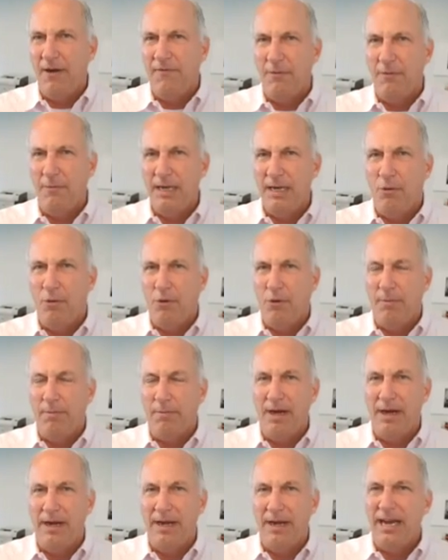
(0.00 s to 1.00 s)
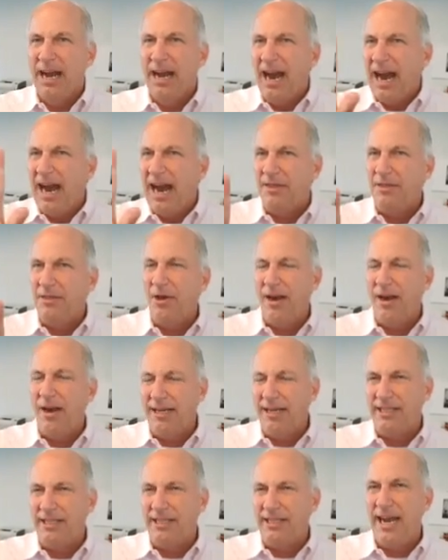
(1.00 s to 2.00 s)
me more money. I thought
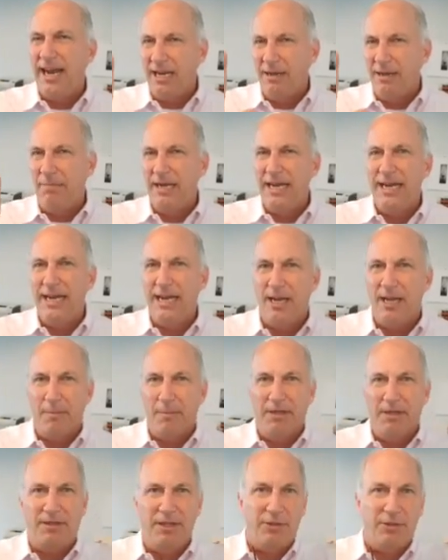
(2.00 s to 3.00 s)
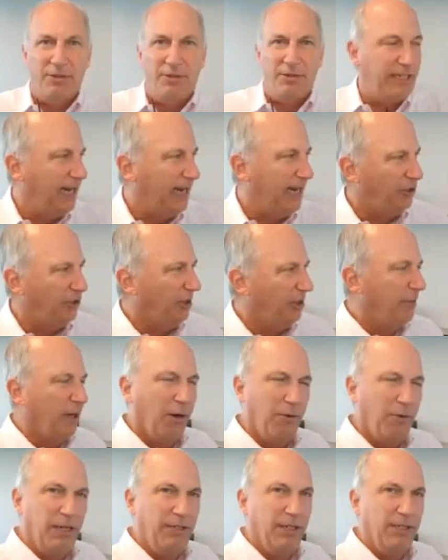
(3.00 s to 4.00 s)
I'd stay and be here, but this retention
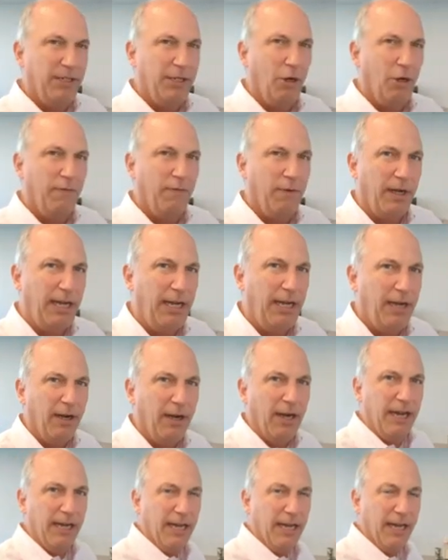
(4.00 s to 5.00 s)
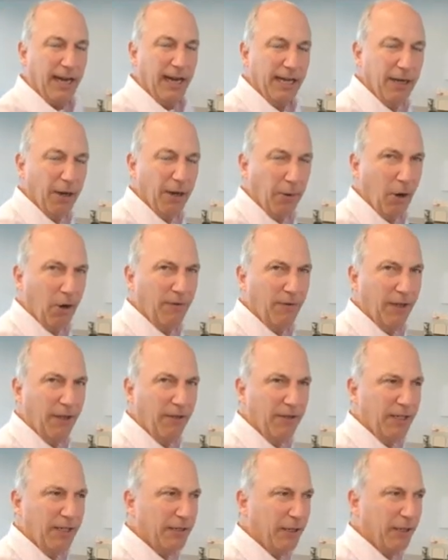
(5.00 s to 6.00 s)
bonus is over here. Can I go over to
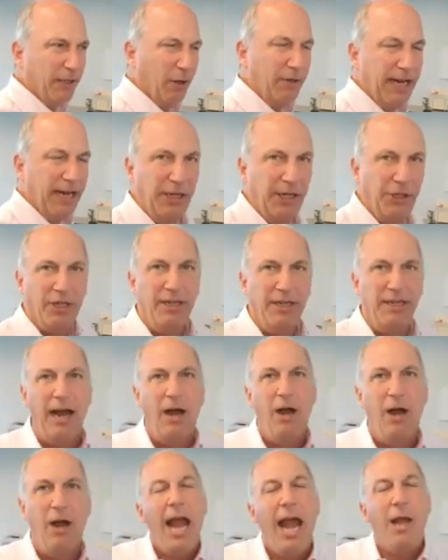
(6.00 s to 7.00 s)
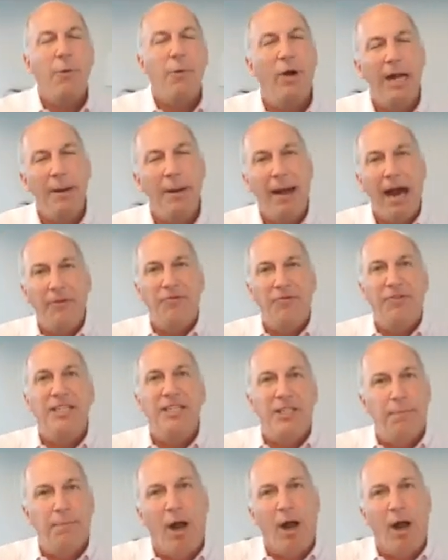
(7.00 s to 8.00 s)
this location now? Hey, what about
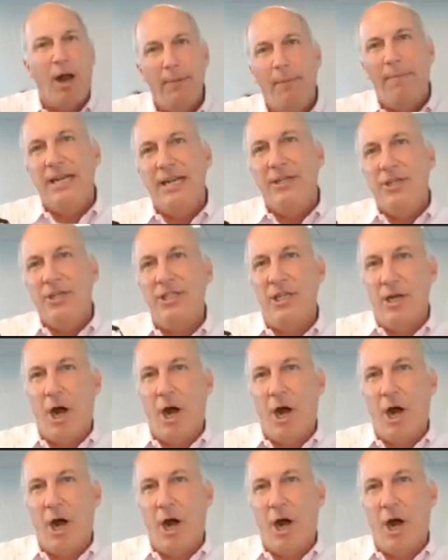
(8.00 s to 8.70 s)
this department being just an